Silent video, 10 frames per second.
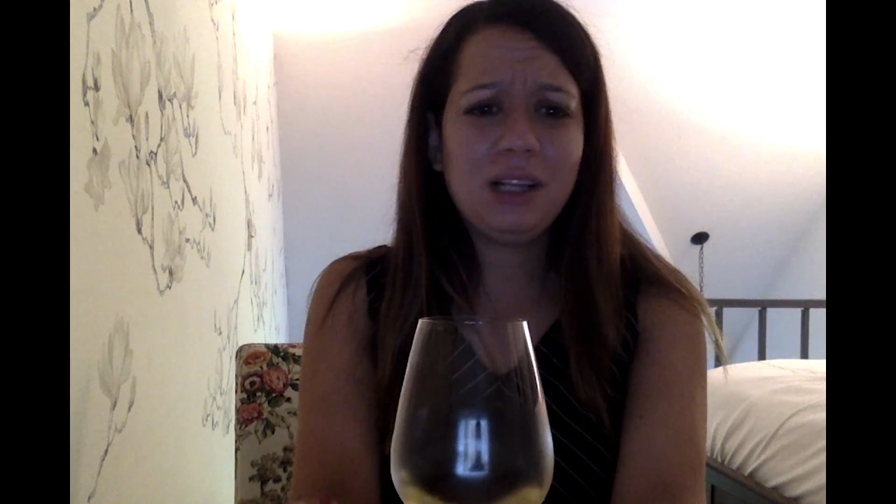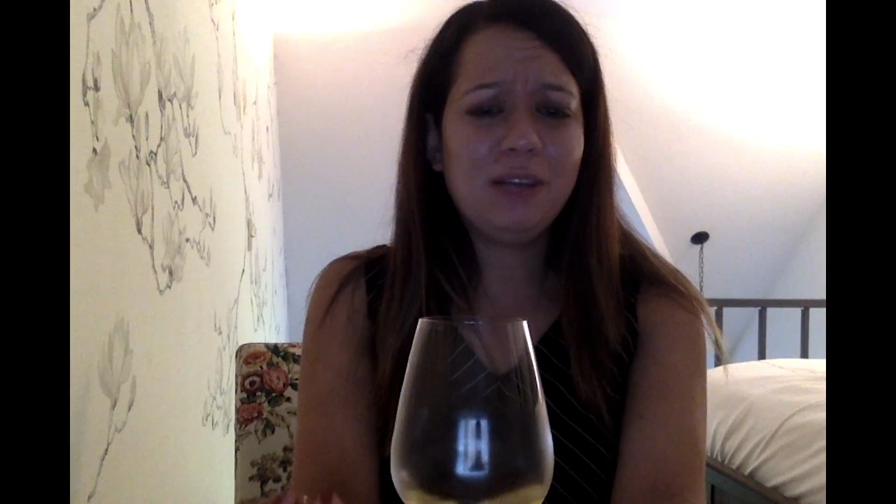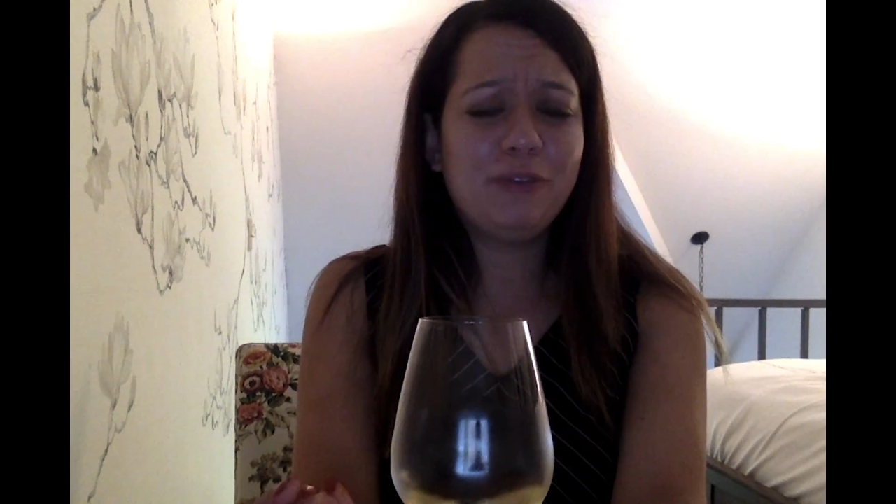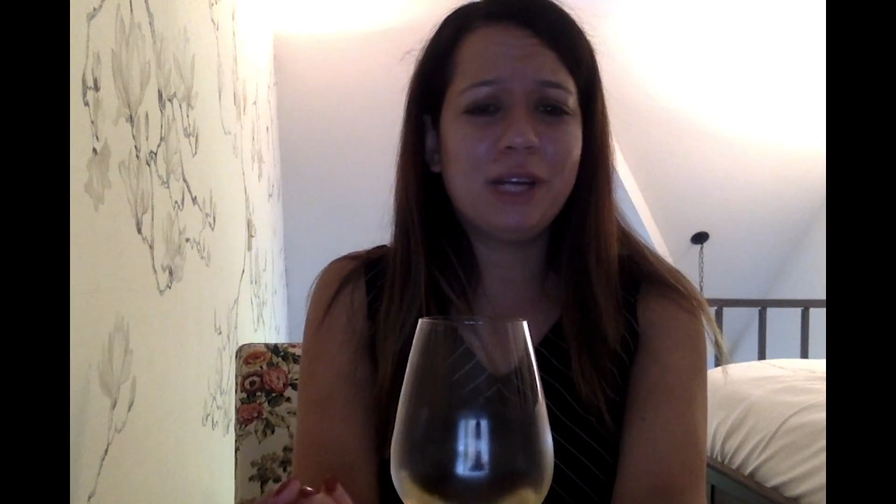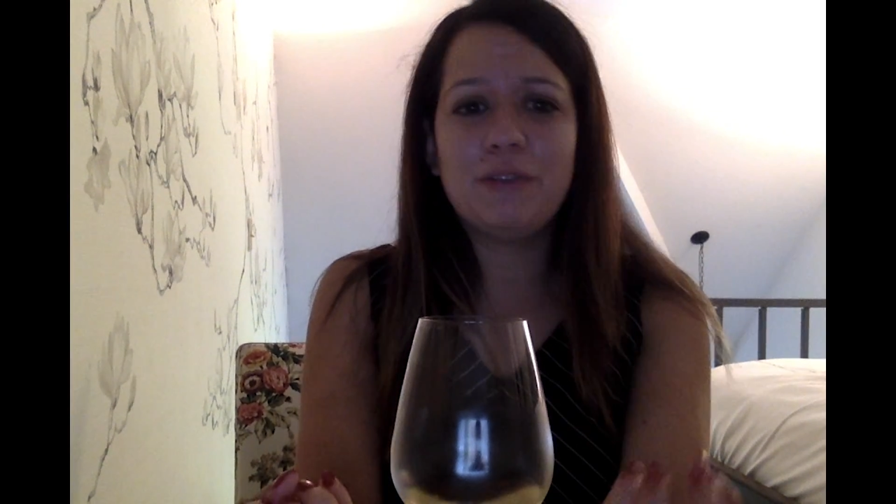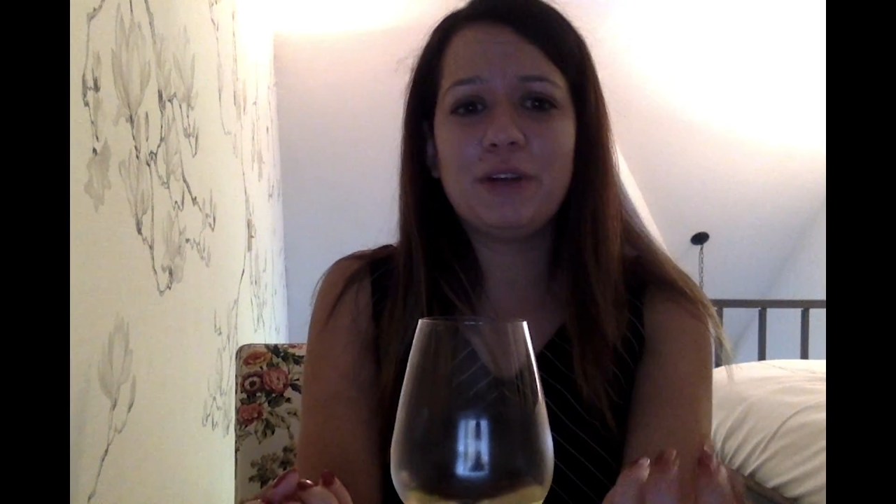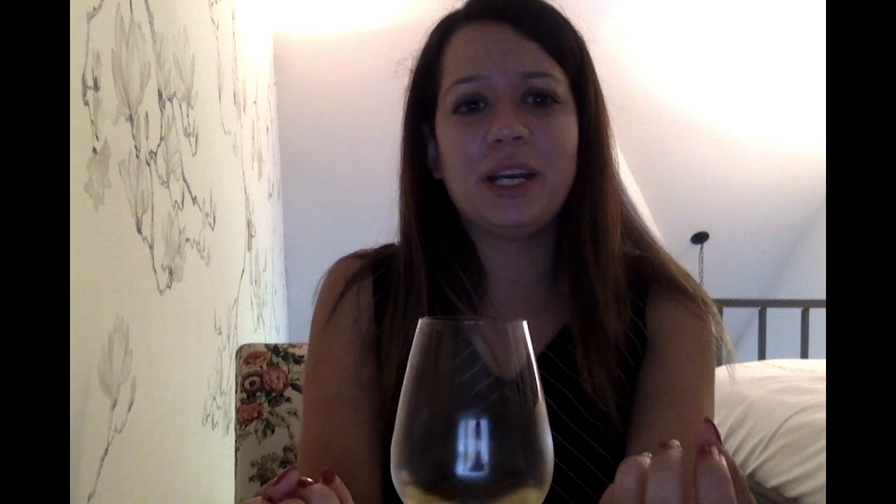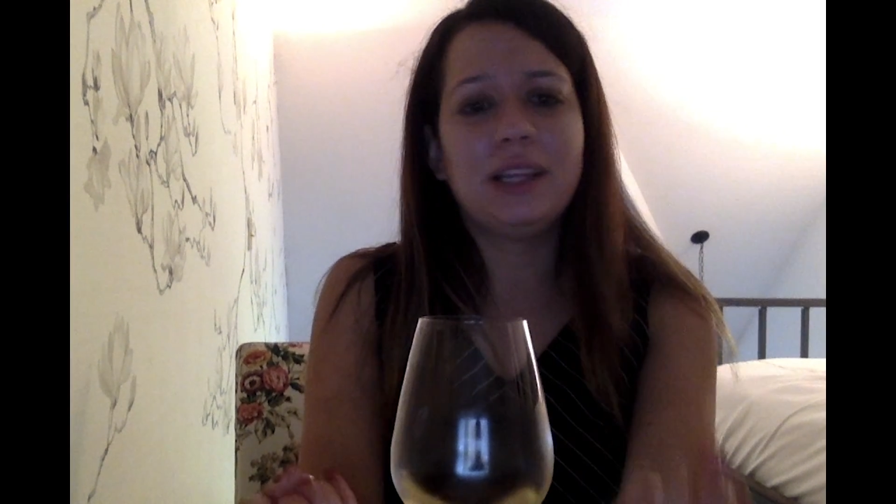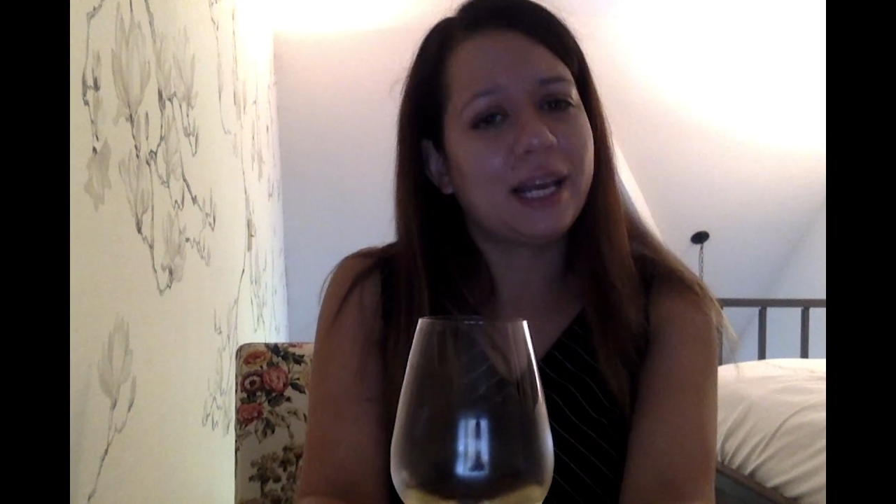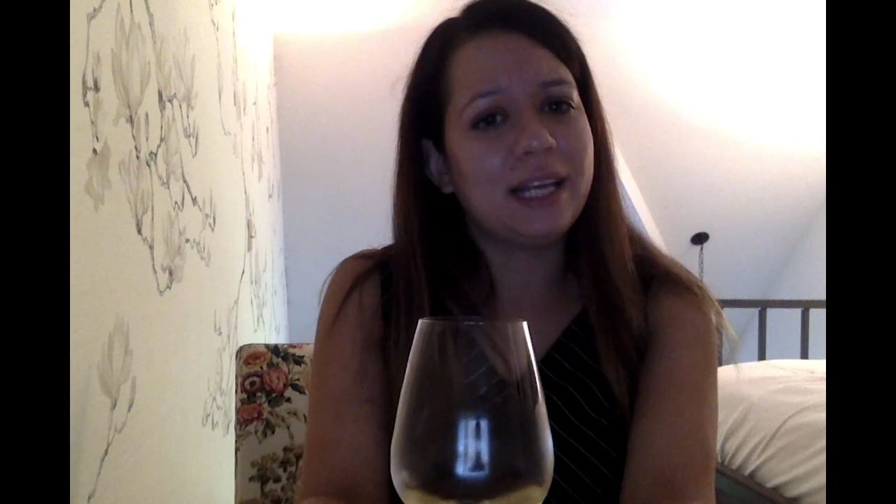very, very
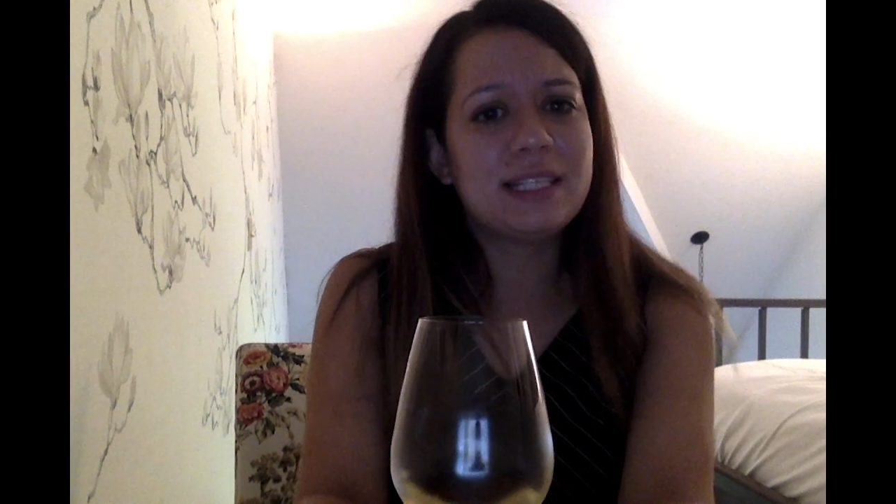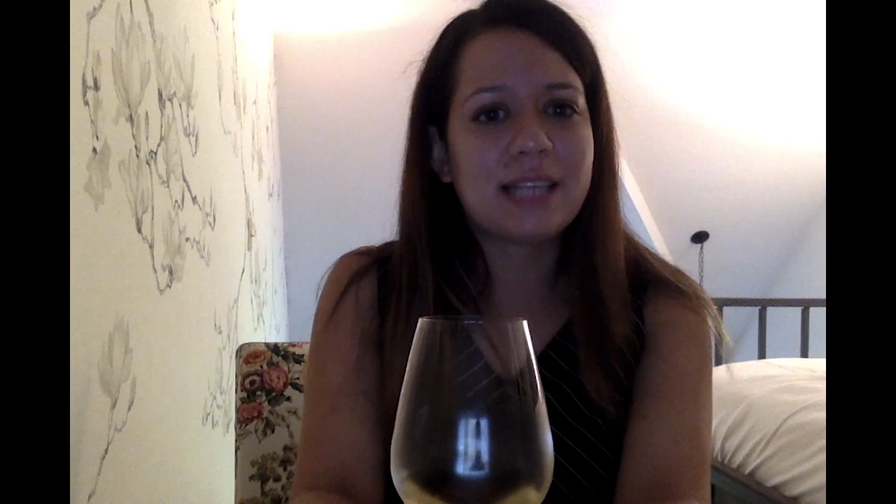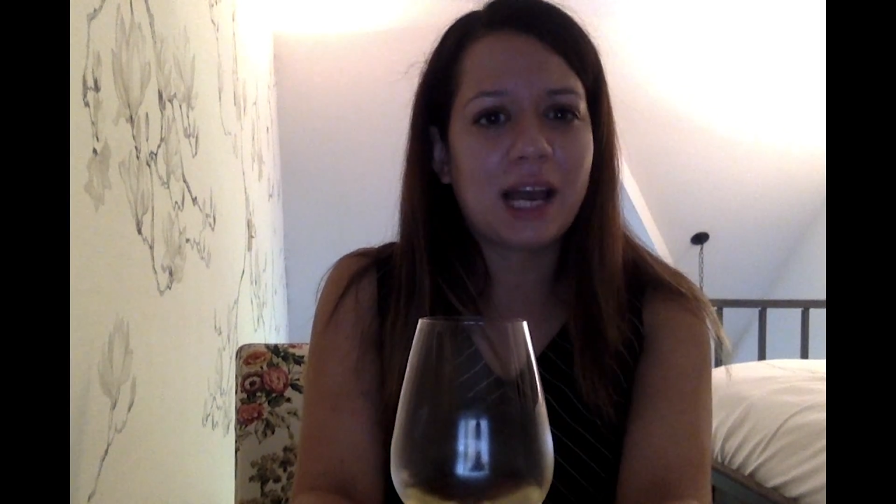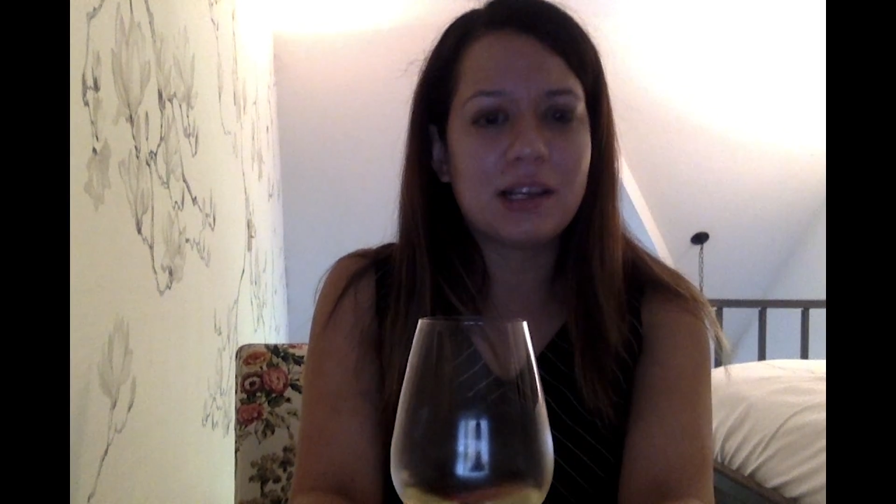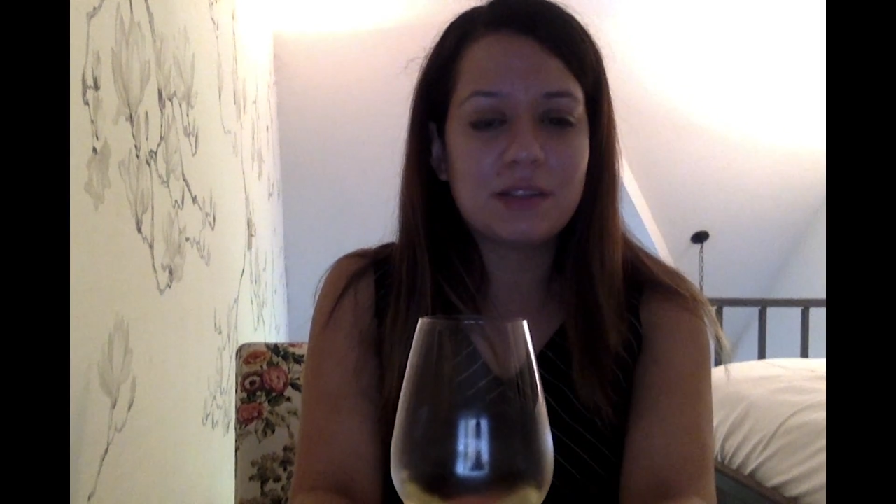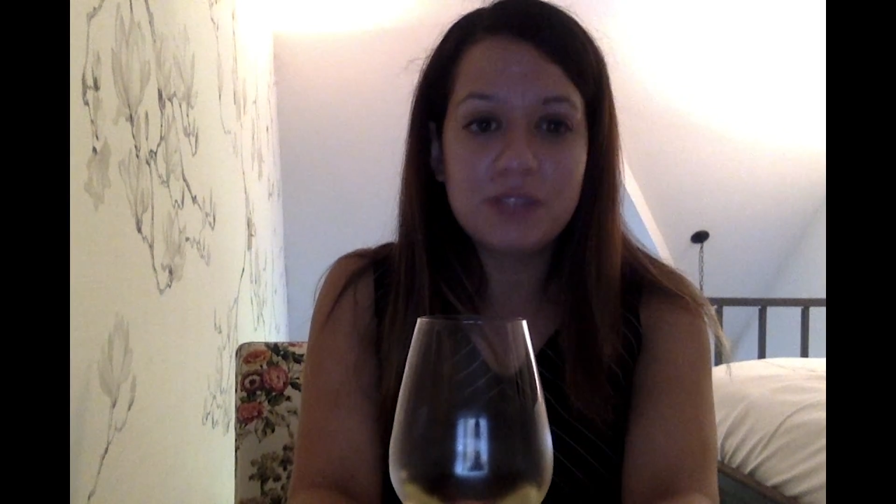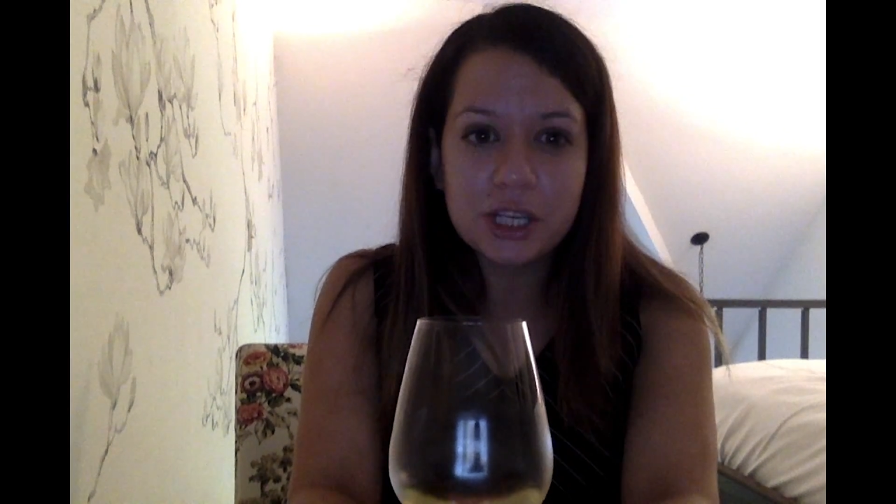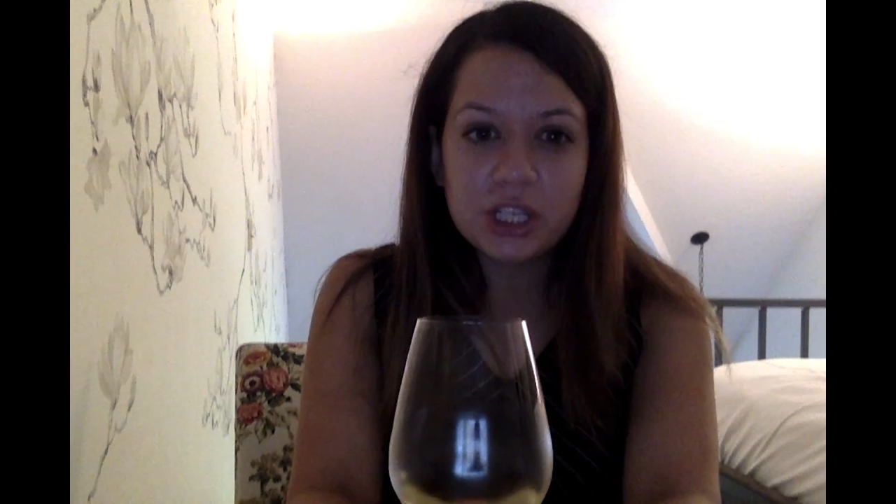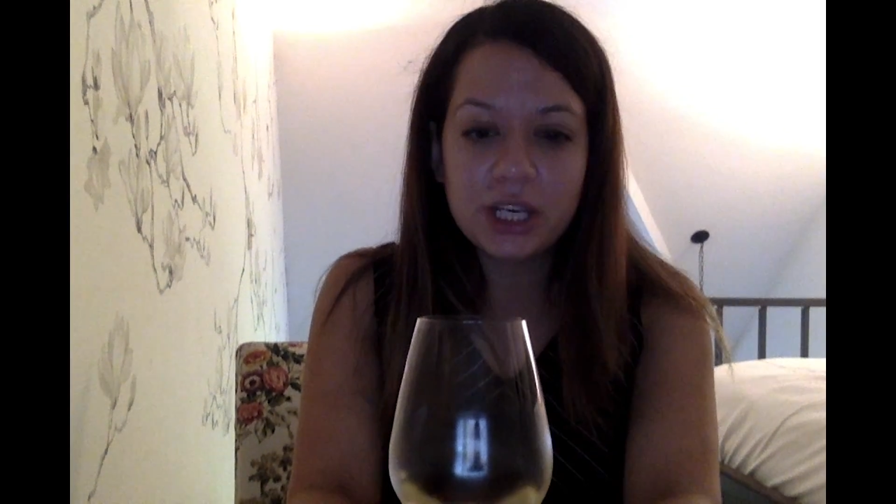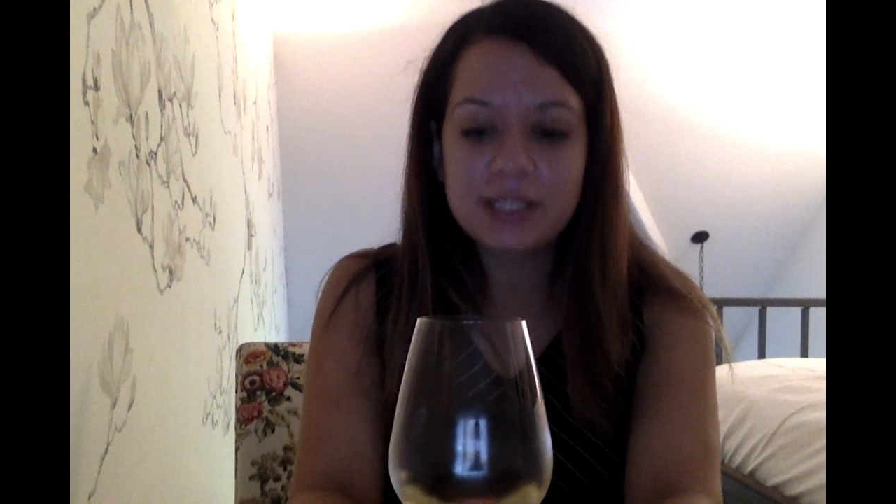light styles of
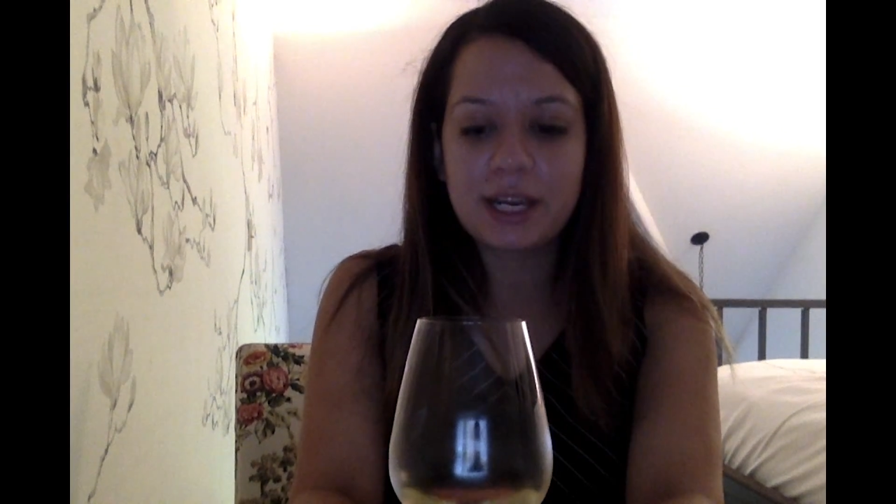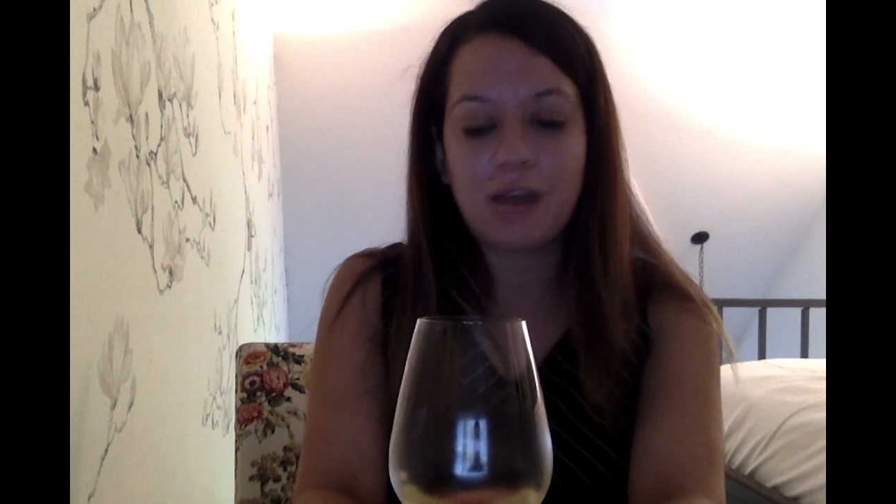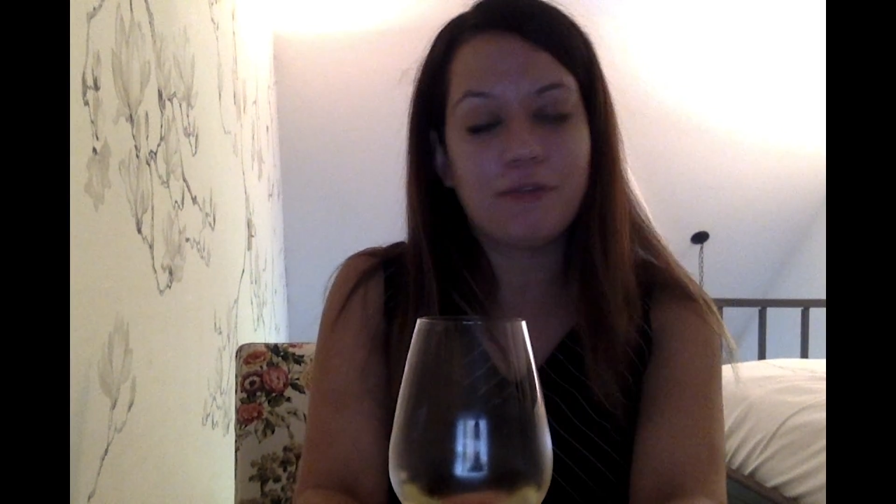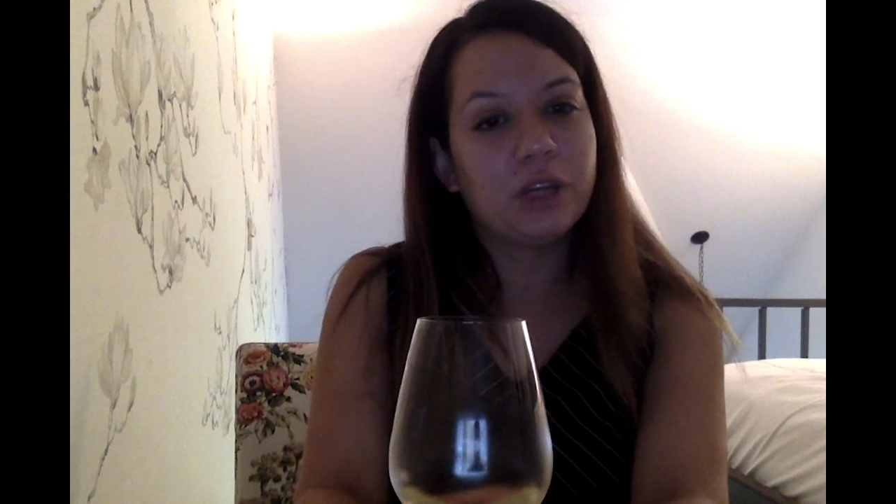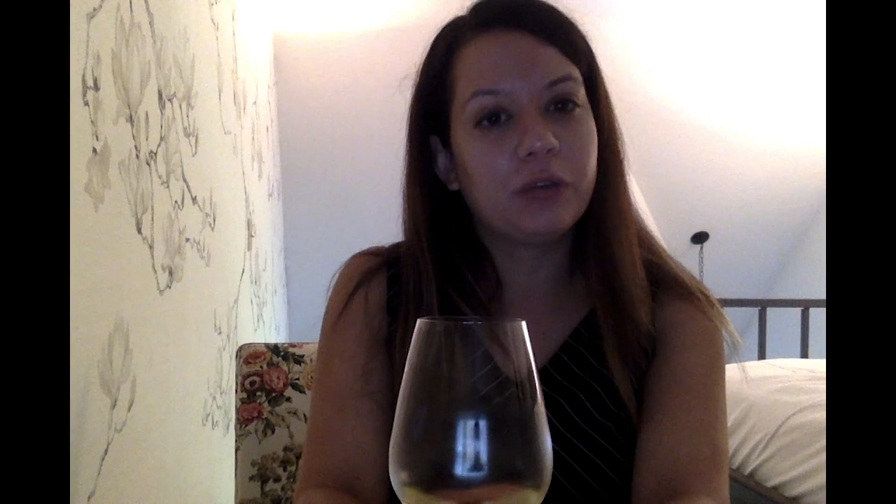dishes that have really,